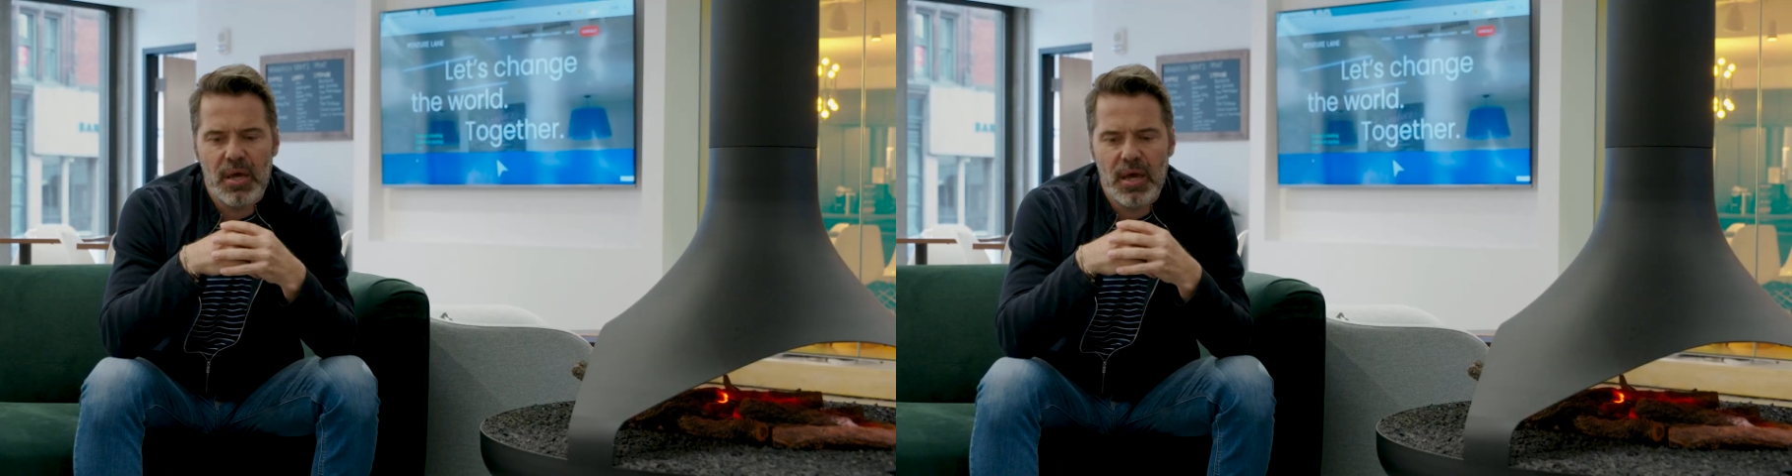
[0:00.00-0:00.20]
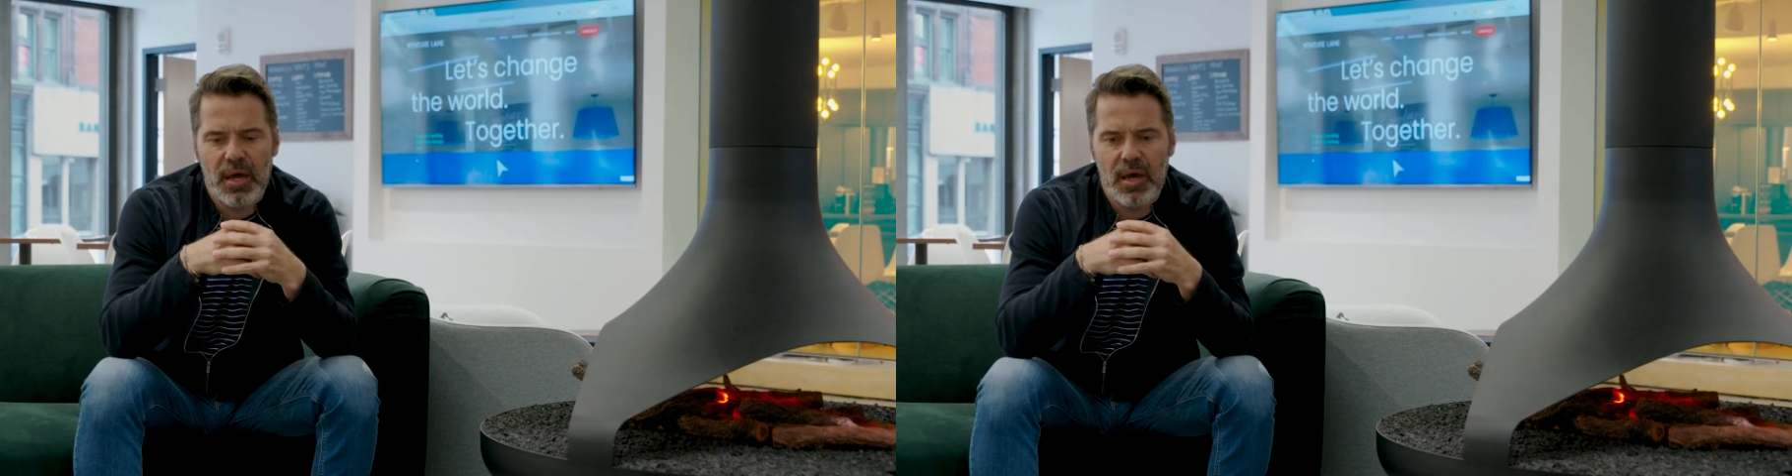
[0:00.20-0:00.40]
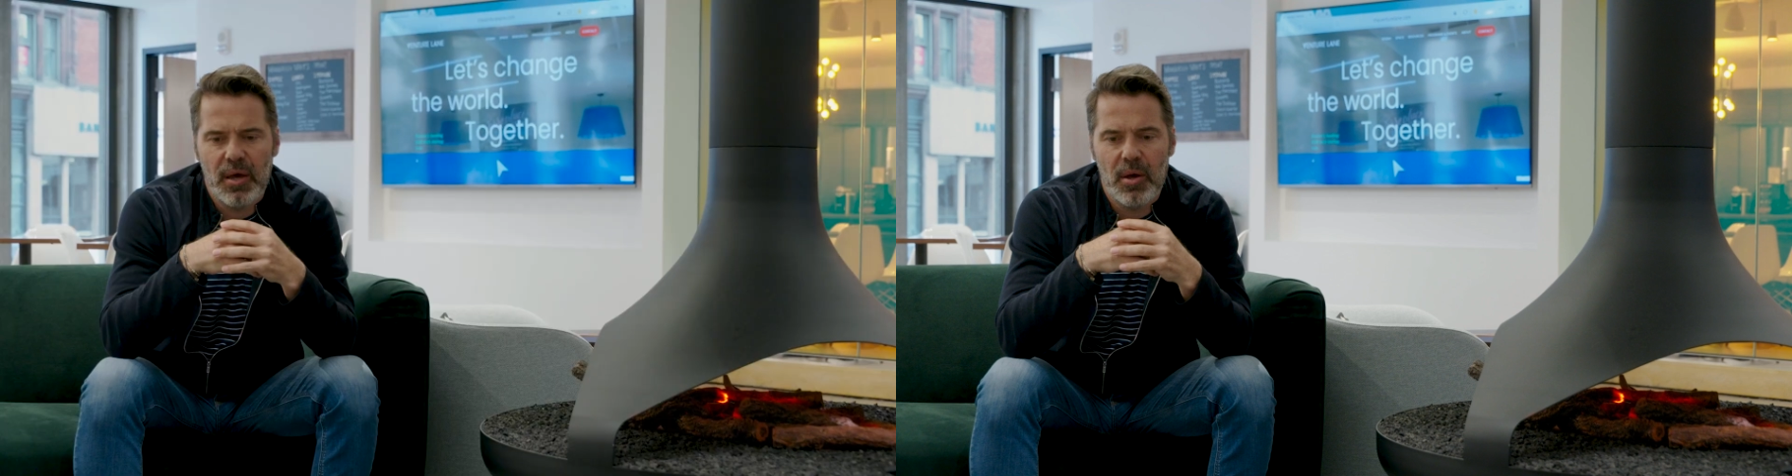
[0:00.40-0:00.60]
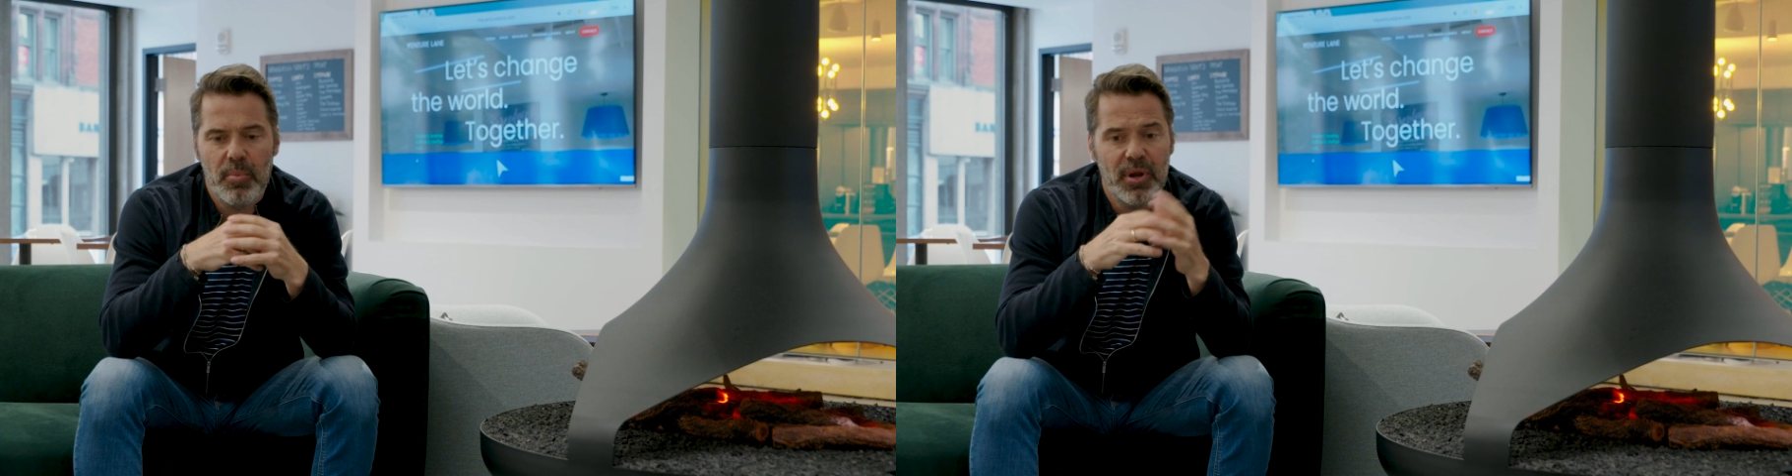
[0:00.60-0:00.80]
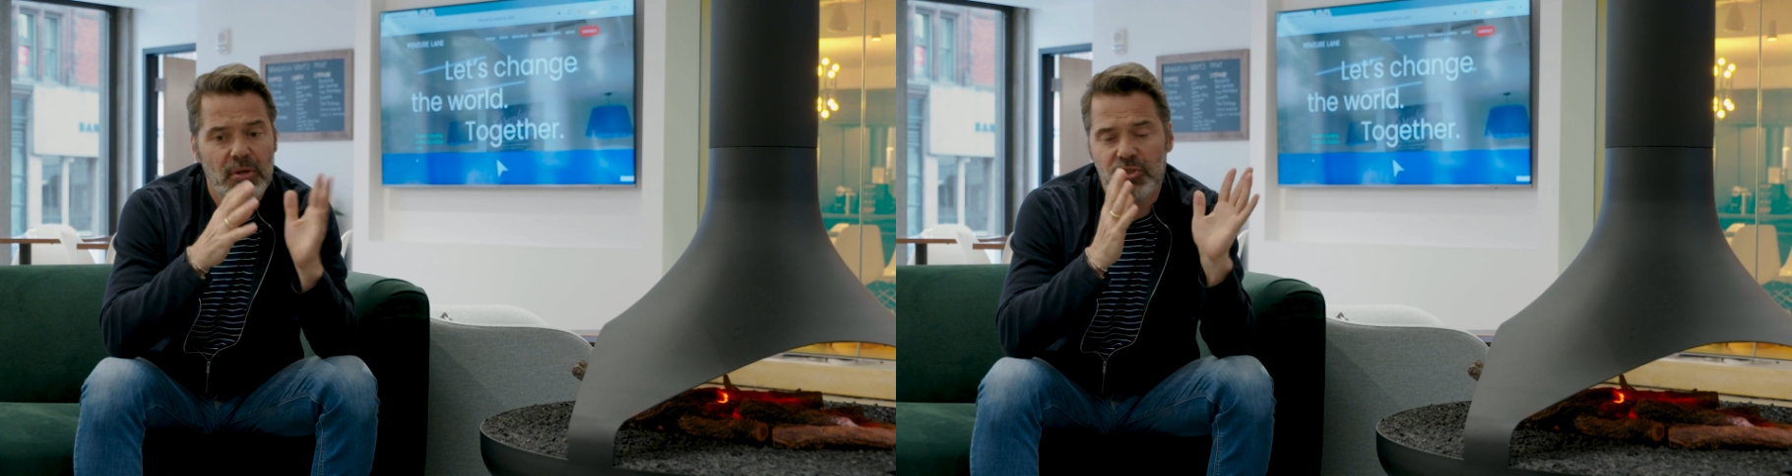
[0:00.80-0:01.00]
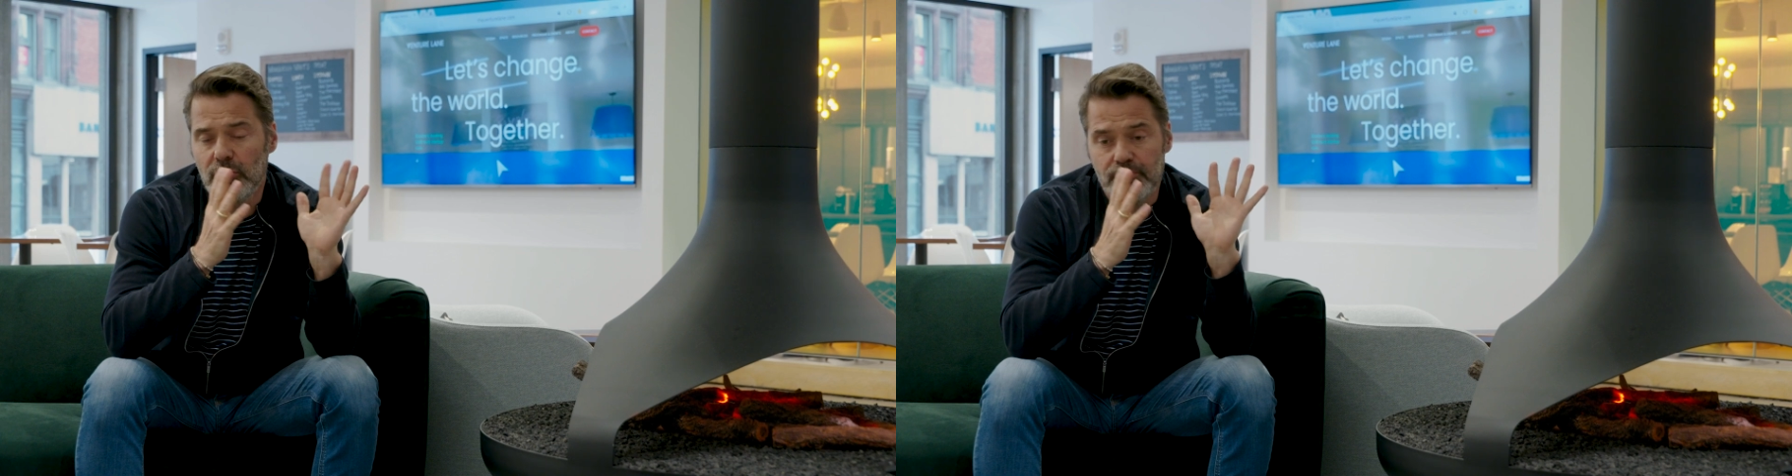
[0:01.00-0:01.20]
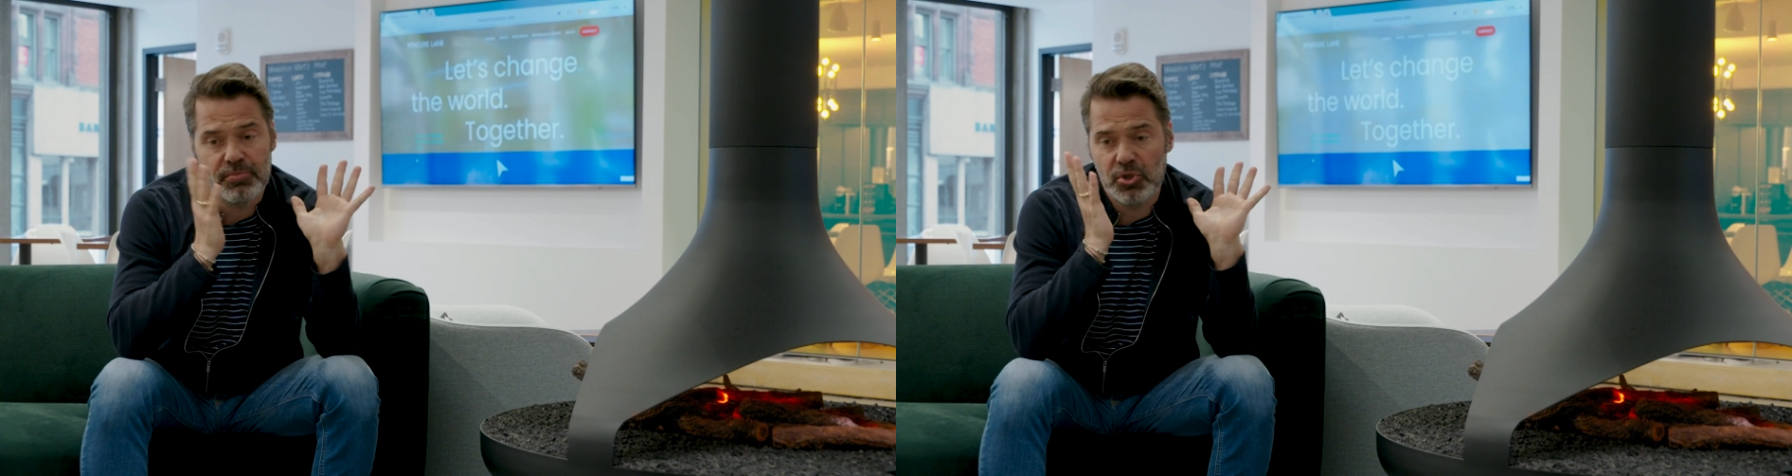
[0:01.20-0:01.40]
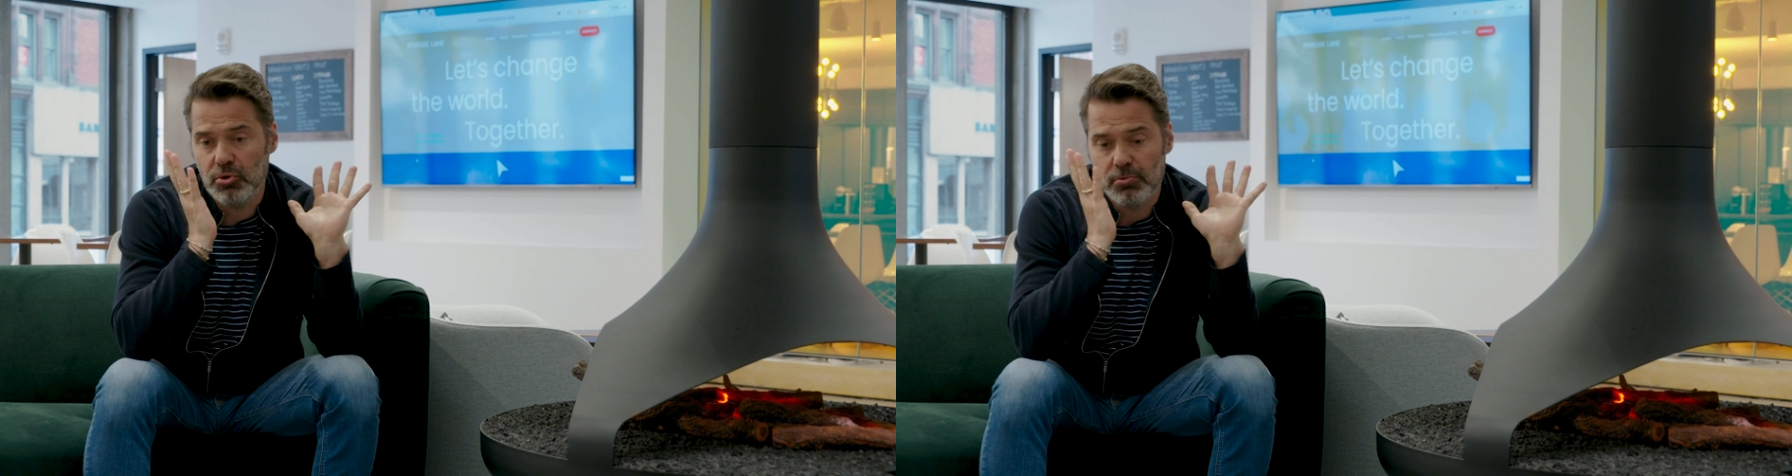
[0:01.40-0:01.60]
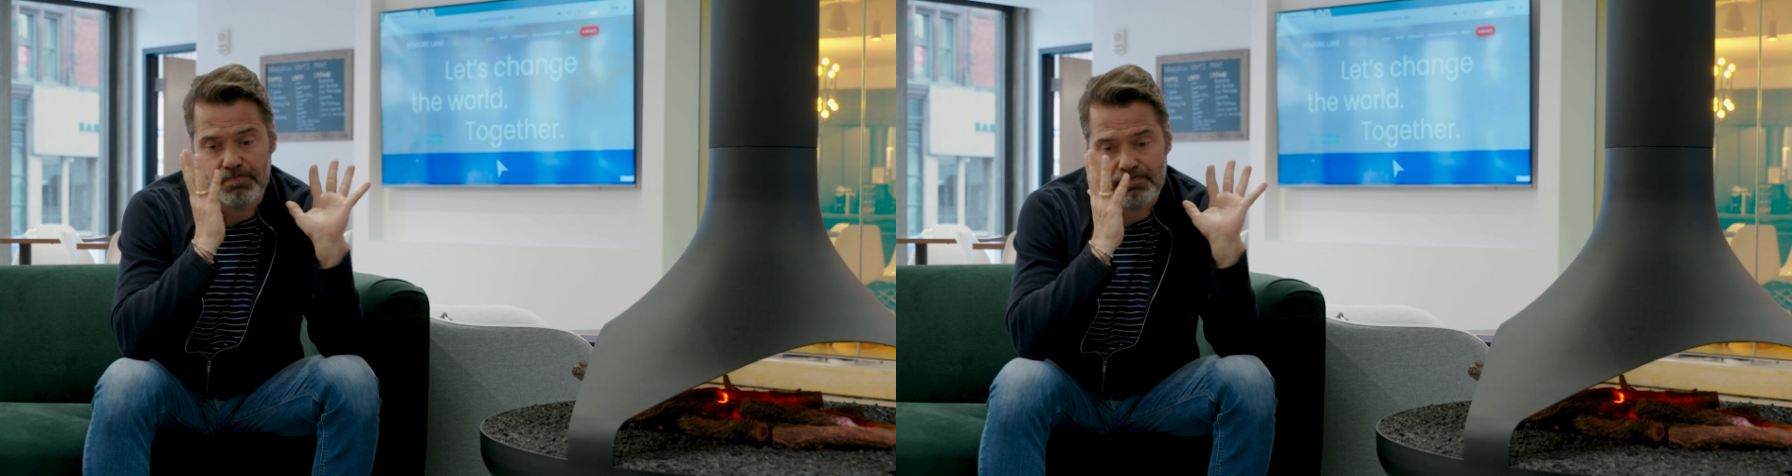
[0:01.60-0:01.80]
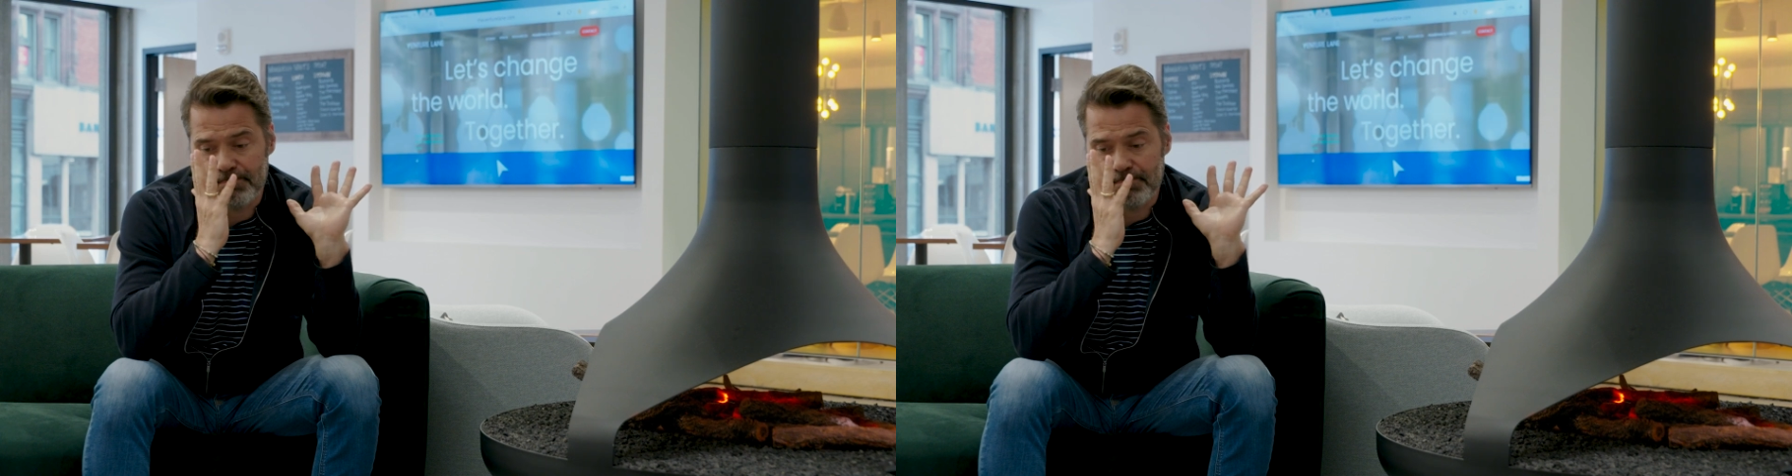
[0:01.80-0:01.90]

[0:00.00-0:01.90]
but also to